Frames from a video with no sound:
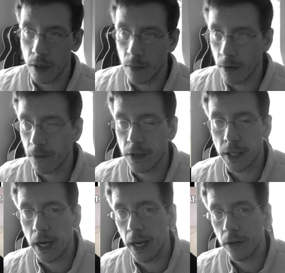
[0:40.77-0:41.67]
you know, my friends
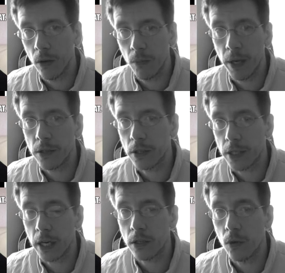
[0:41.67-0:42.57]
and I had no
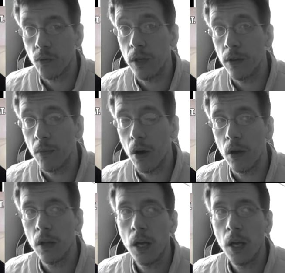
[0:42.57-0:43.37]
patience to actually read them all.